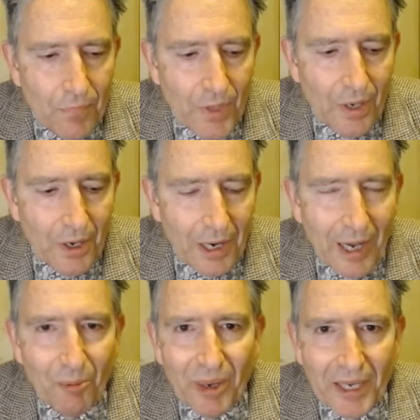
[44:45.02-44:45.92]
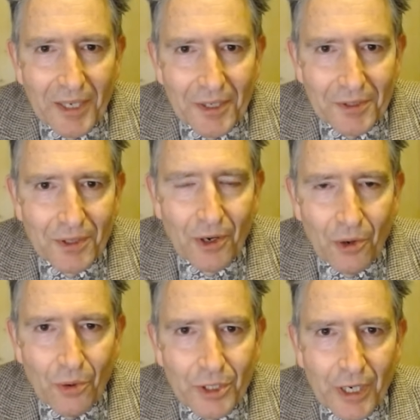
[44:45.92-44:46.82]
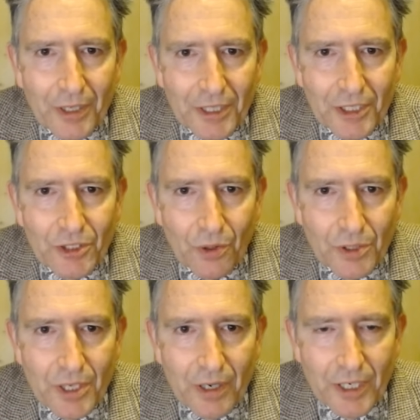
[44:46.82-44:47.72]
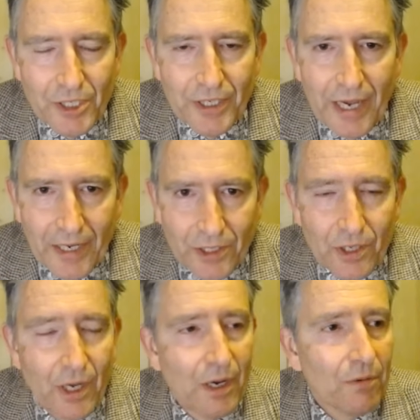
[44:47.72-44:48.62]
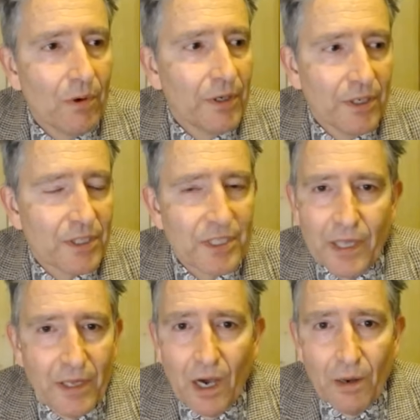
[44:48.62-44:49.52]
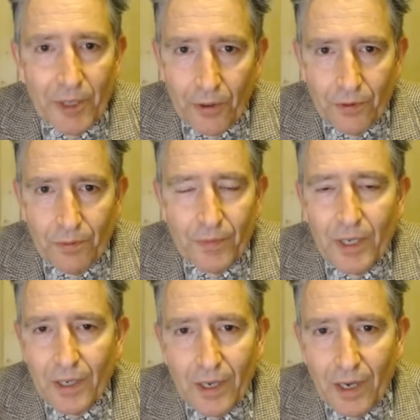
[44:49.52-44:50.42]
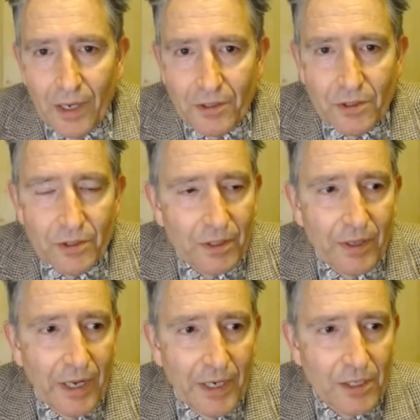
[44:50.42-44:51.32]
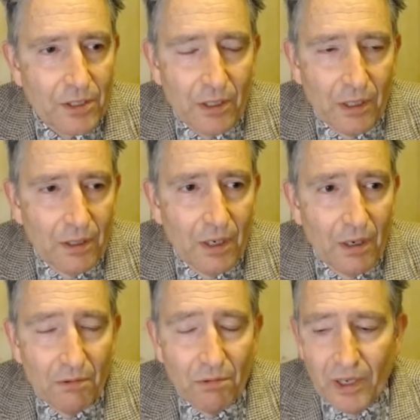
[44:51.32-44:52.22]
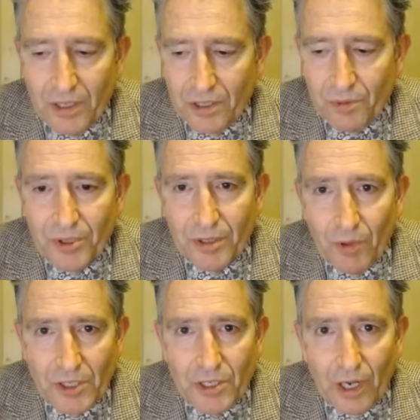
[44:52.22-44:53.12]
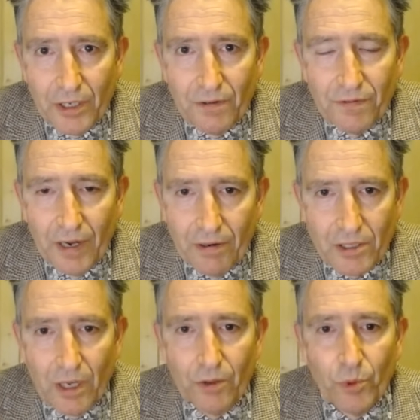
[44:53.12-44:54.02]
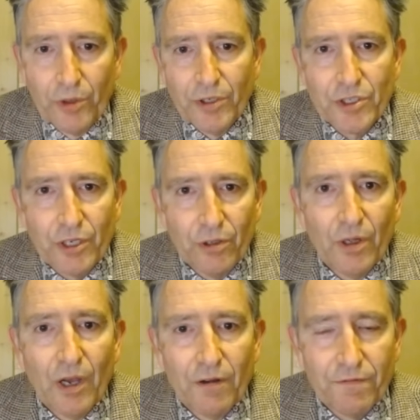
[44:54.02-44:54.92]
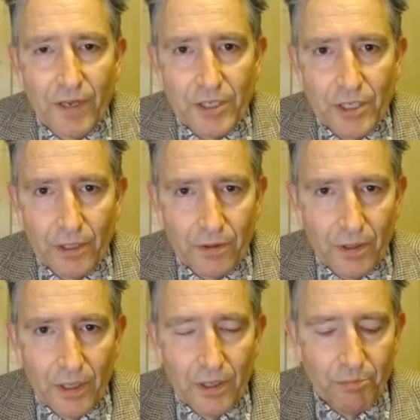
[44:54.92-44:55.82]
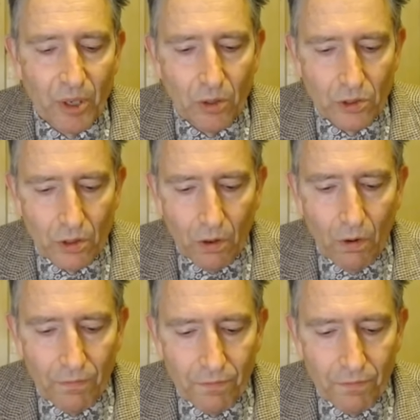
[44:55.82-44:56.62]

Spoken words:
Albanian or Kurdish or Turkish gangs? Well, you just set the army on them, and then it's it's a pretty one-sided affair. It's like the wounded seal facing the pod of